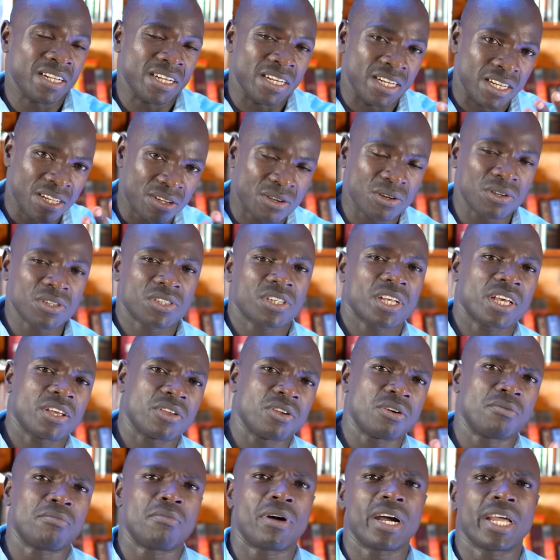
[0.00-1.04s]
Reconcile
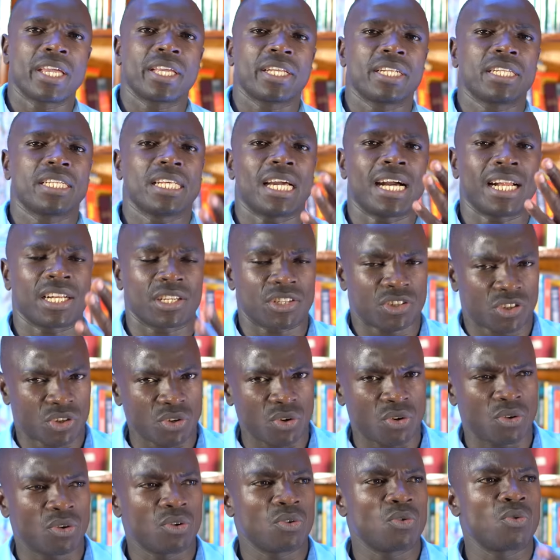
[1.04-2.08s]
your mind and
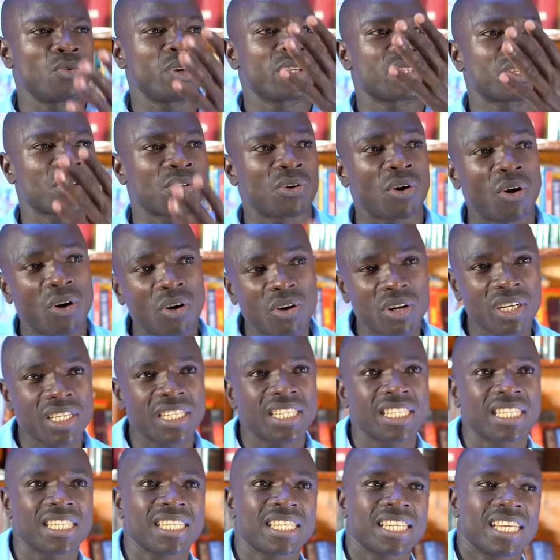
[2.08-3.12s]
soul with
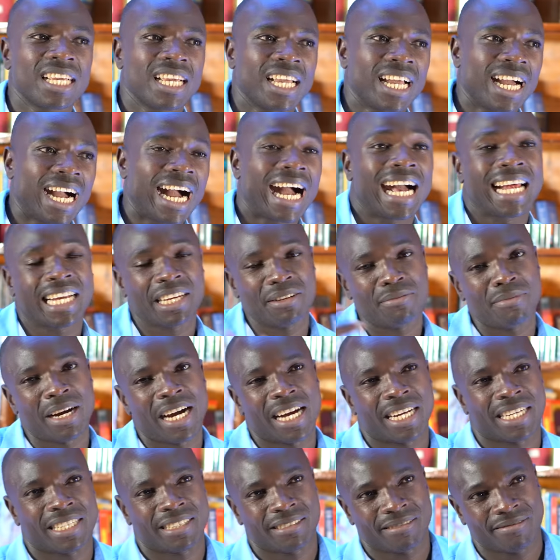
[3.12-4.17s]
God and
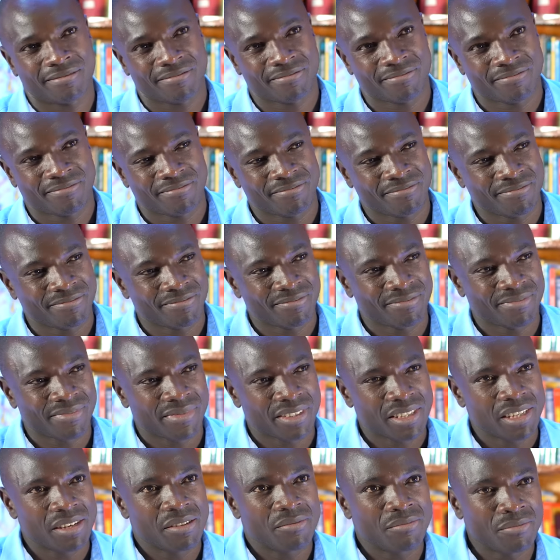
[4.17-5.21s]
man.
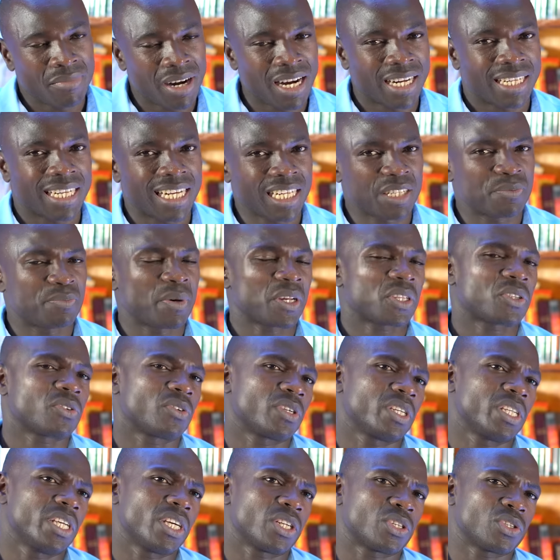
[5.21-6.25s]
Man, that
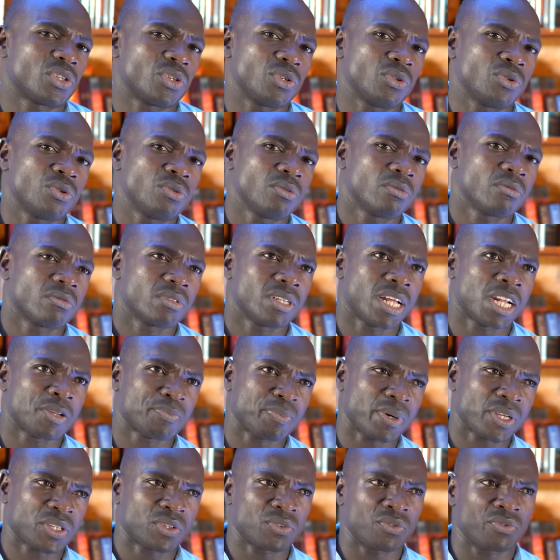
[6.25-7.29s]
person near to you,
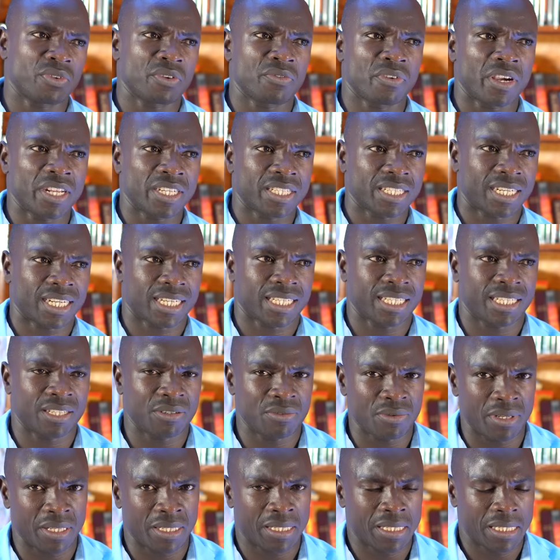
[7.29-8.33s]
that person you've ever interacted
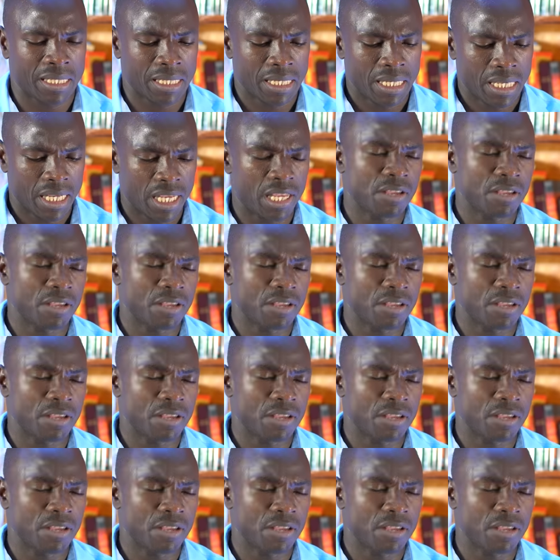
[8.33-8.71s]
with.